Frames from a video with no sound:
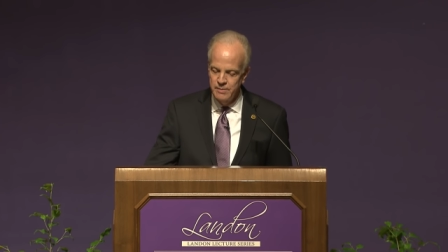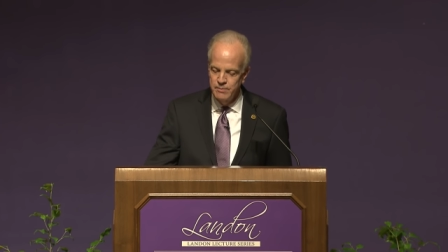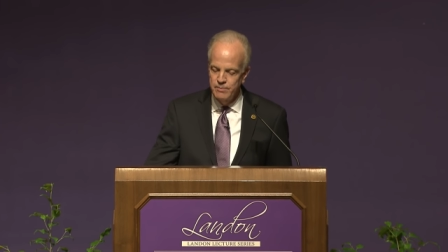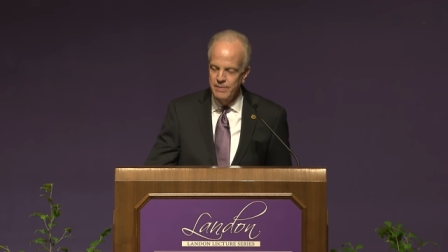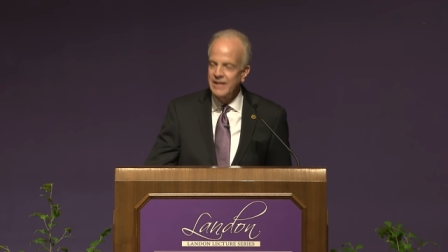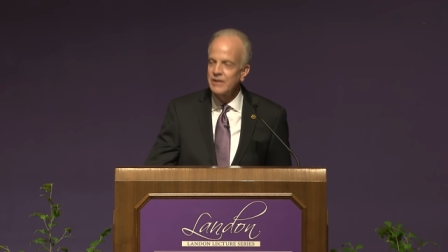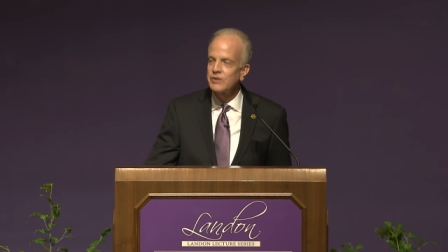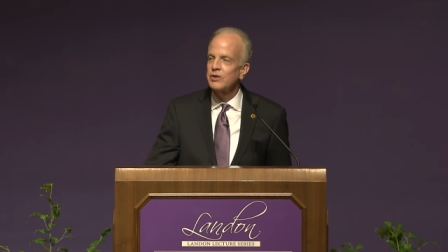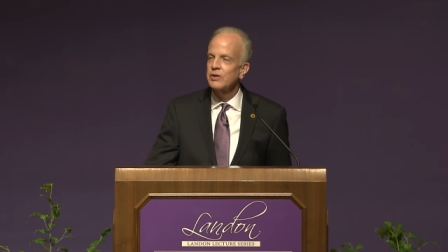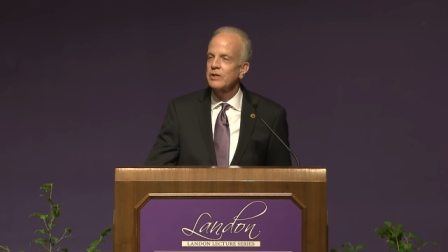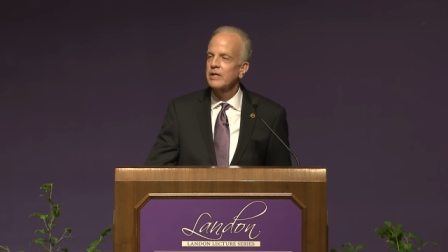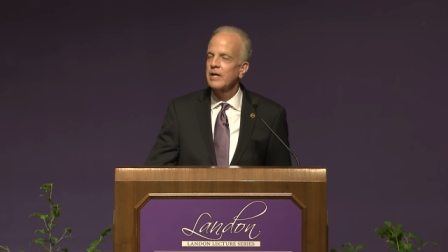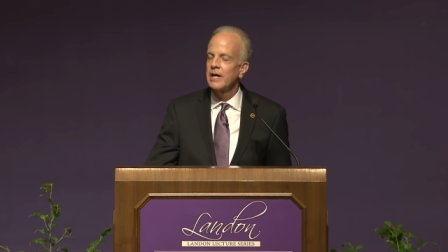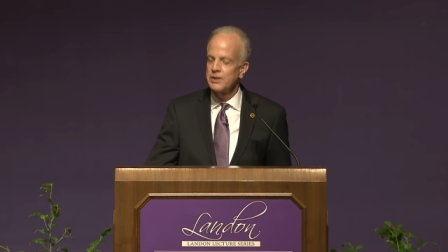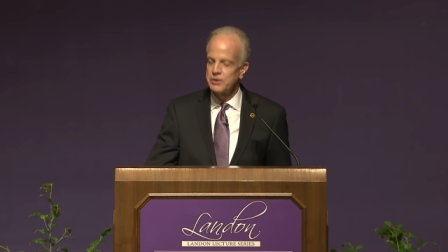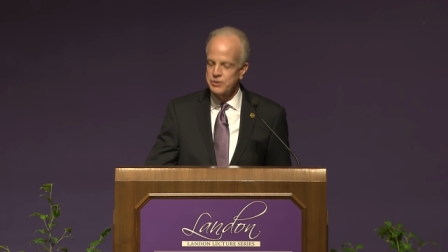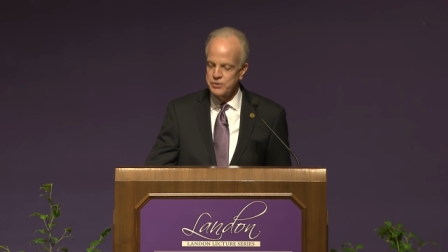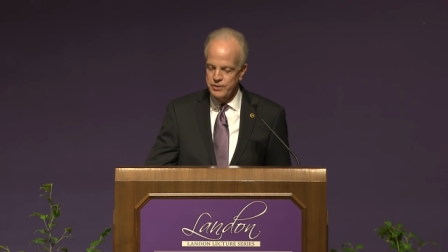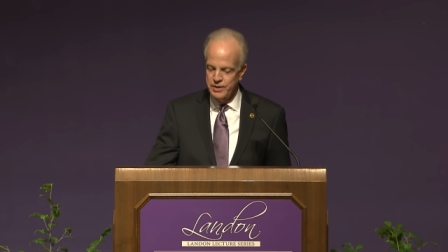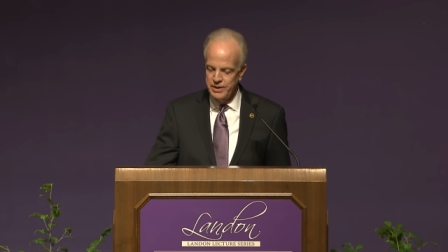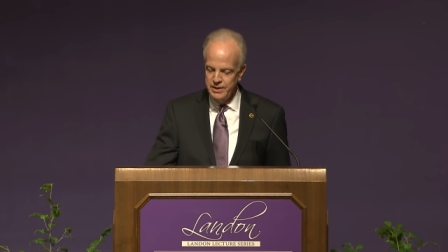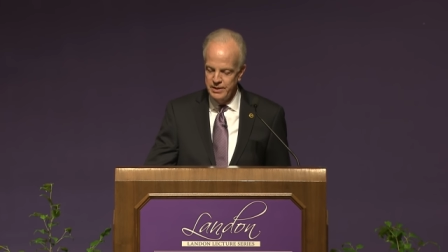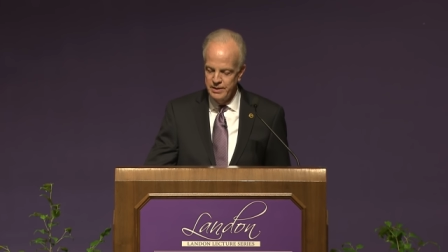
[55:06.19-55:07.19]
make their
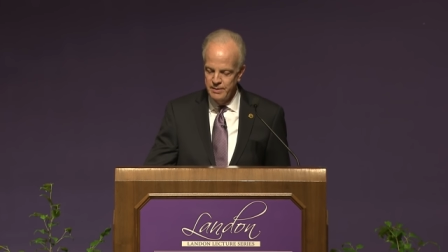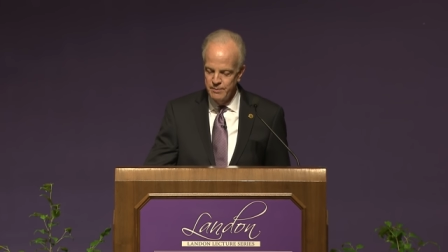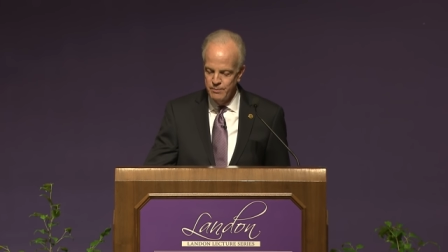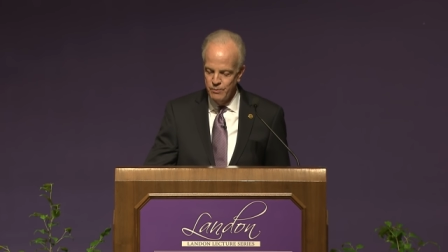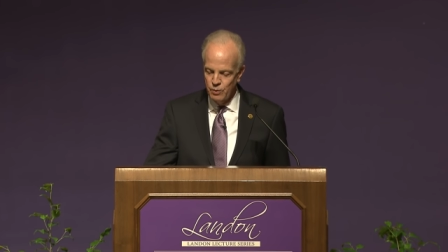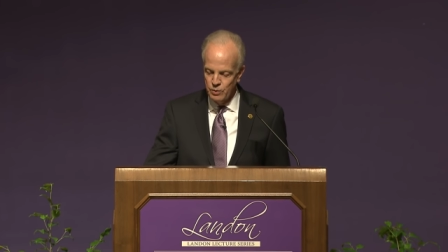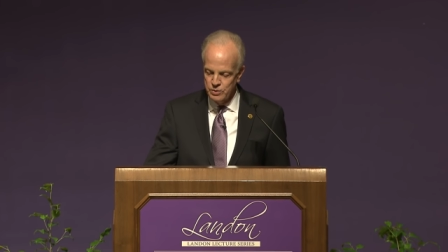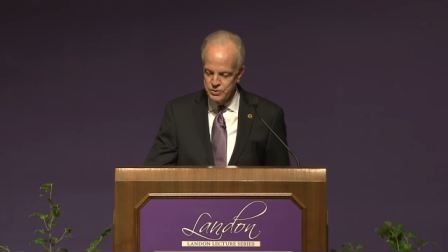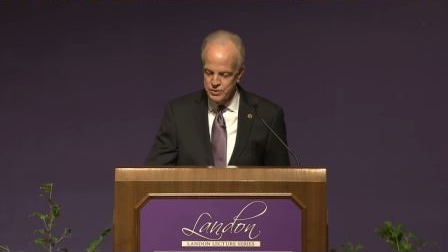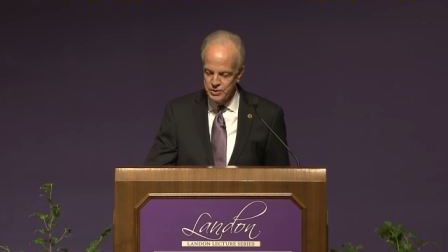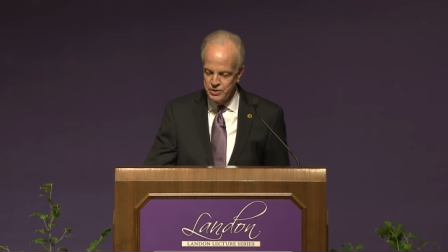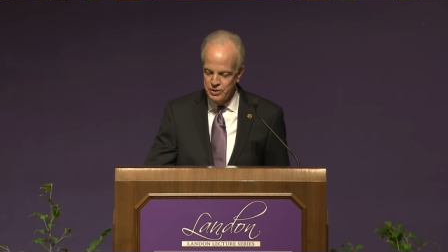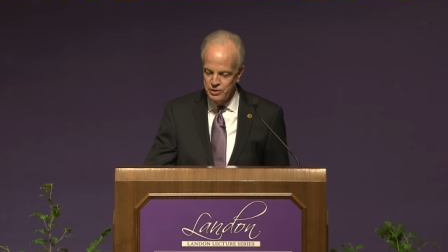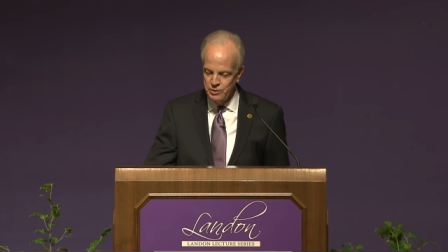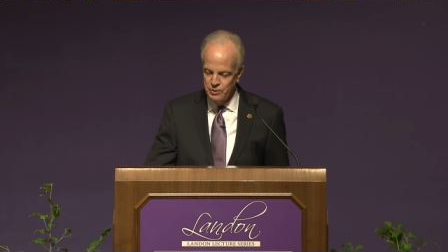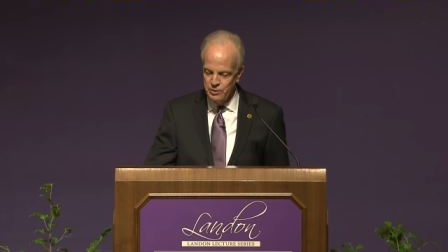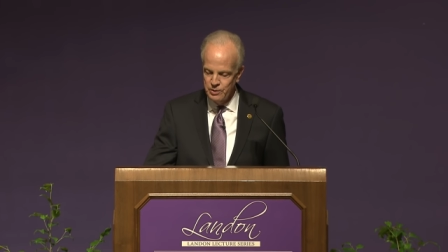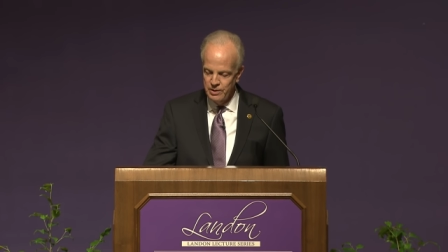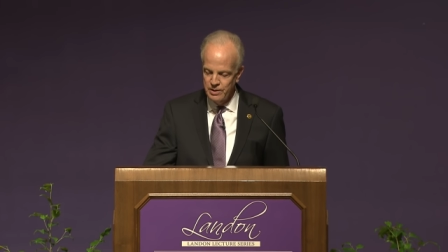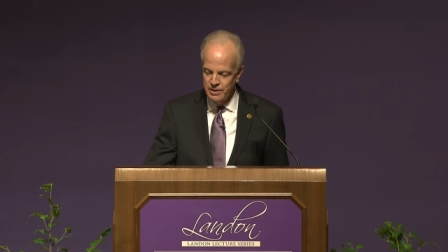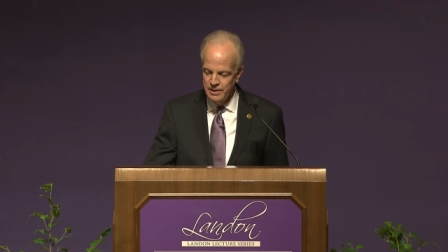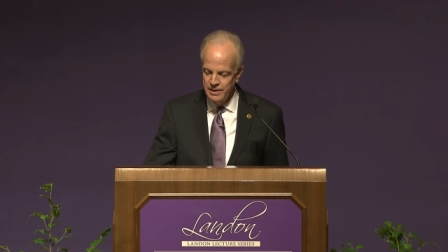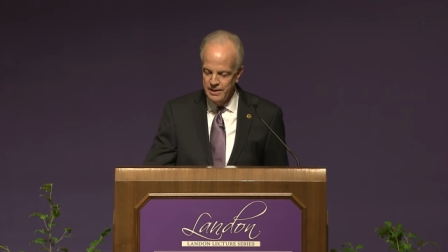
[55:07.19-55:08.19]
country more
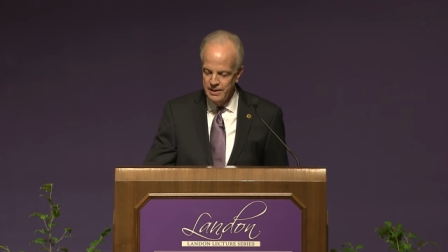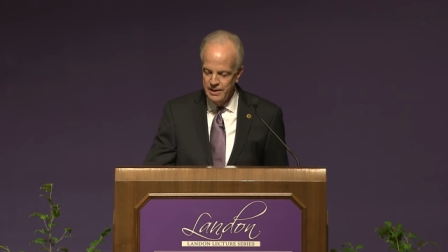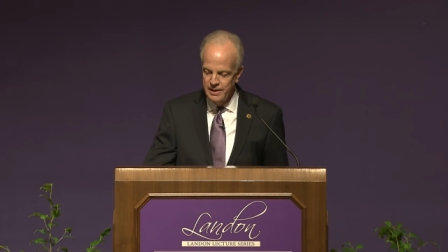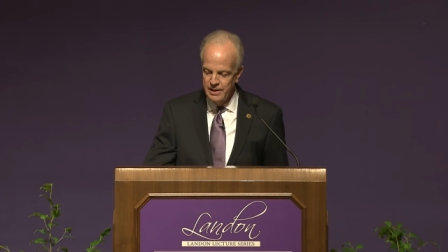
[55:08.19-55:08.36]
secure,